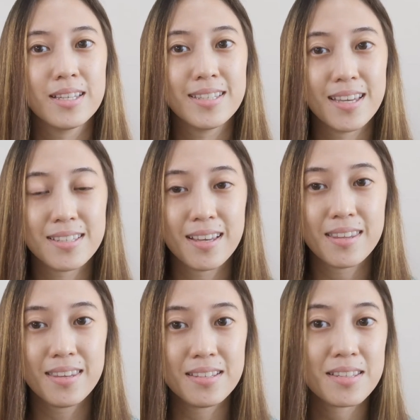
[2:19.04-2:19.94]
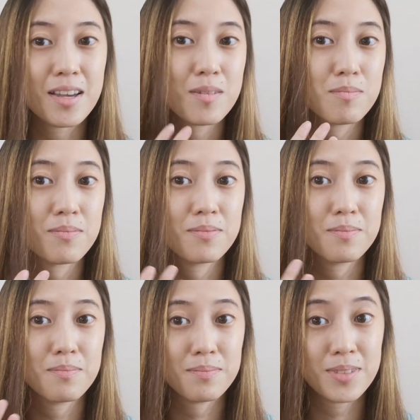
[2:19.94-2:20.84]
days like these. Like
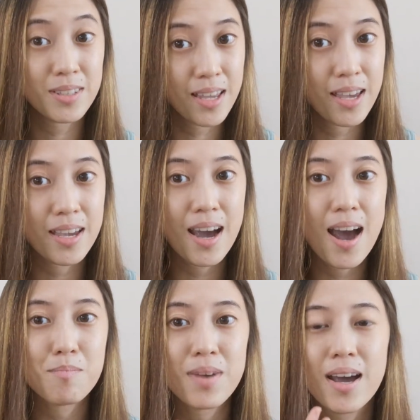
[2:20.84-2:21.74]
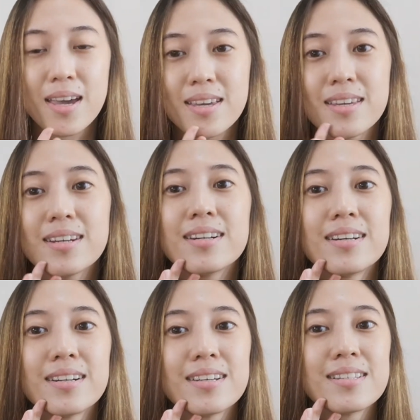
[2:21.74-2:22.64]
today, my
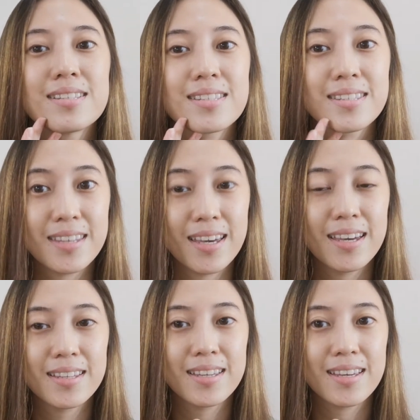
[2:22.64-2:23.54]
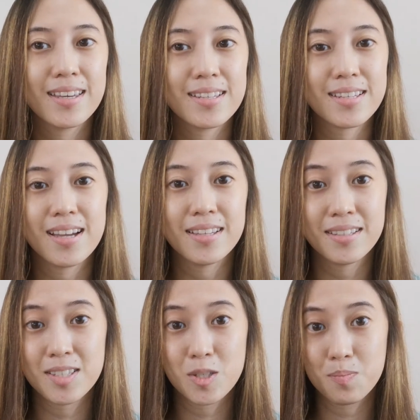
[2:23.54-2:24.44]
skin isn't at
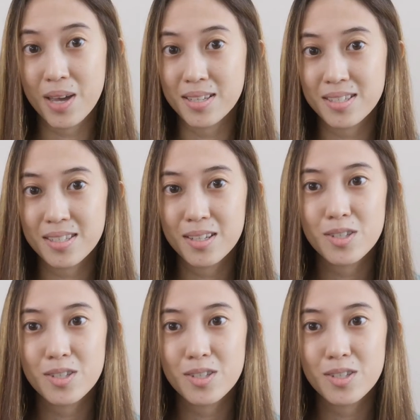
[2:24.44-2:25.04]
its best.